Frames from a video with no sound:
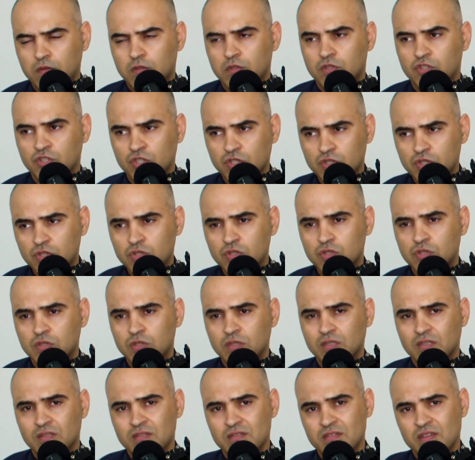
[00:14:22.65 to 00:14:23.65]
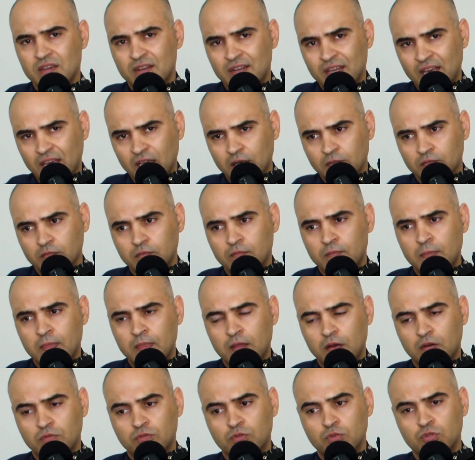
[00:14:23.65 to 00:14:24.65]
not in the name
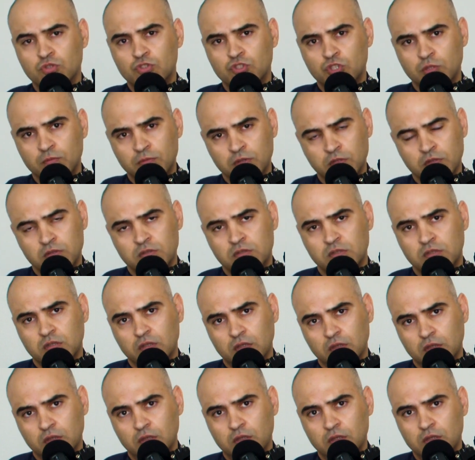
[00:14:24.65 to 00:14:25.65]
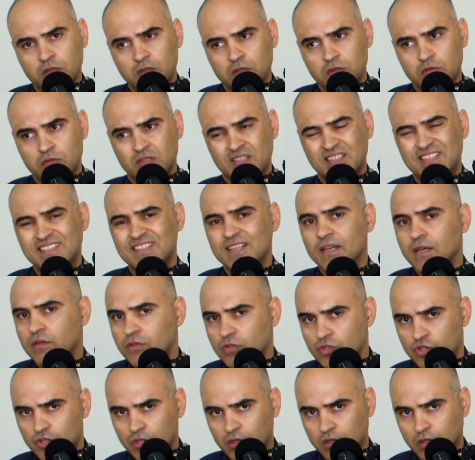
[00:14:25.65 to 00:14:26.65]
of contributing or
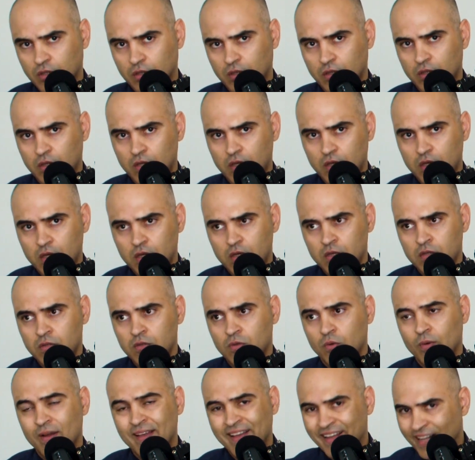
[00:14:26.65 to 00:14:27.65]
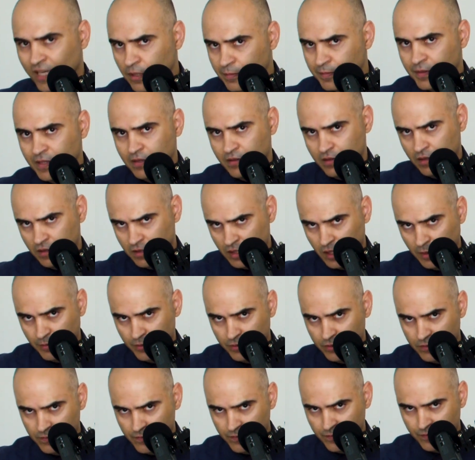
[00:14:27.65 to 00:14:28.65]
encouraging or helping the
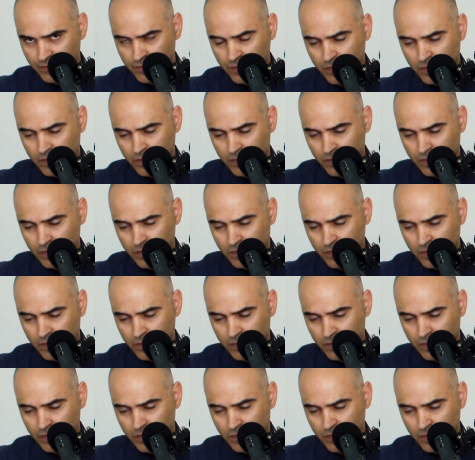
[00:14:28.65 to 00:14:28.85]
couple,